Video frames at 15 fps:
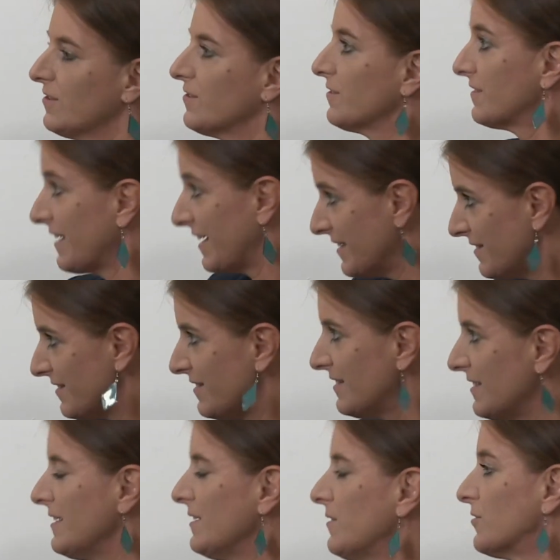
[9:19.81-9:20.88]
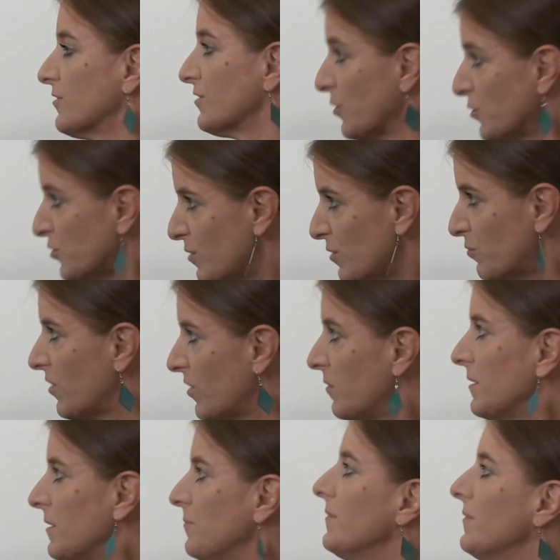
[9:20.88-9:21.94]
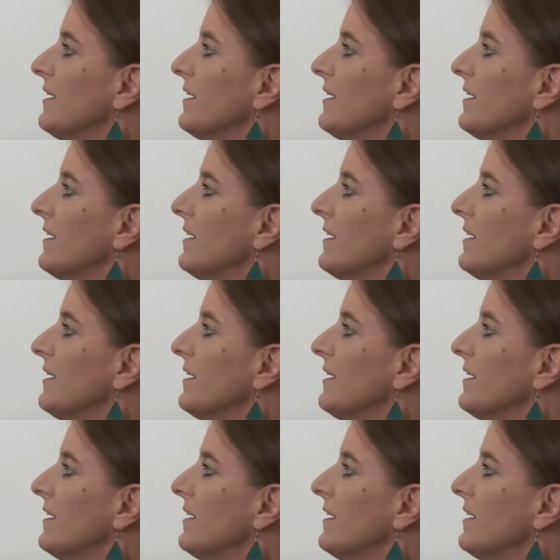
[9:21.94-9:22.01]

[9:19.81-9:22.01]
society or social problem,